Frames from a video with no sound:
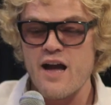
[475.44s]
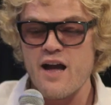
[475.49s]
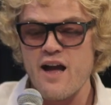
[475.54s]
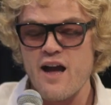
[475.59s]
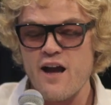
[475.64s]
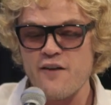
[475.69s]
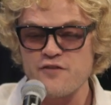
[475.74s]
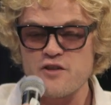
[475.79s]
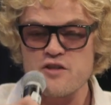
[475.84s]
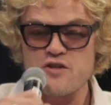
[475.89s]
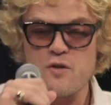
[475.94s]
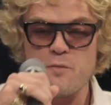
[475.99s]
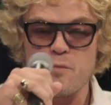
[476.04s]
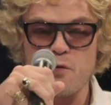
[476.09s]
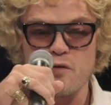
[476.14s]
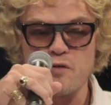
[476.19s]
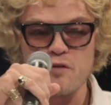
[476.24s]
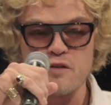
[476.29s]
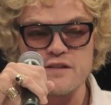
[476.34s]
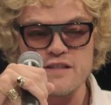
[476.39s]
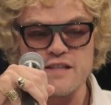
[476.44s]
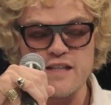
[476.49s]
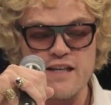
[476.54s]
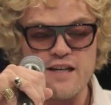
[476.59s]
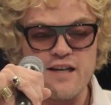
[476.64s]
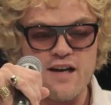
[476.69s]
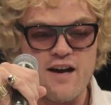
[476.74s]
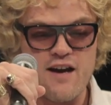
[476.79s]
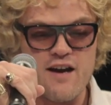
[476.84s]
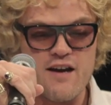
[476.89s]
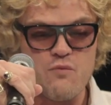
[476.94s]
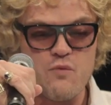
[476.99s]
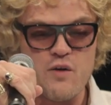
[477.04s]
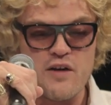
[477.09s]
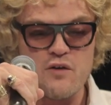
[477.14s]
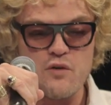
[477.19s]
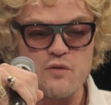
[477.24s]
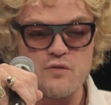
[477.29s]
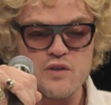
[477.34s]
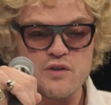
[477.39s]
After Jean-Paul Gaultier, I
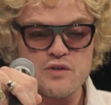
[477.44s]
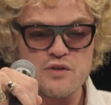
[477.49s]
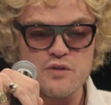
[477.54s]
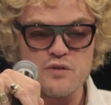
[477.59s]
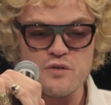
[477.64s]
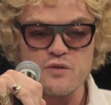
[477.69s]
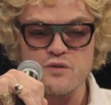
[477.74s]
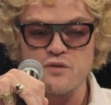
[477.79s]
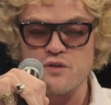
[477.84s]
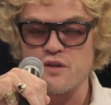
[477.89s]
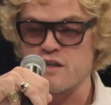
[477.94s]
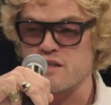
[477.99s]
went over to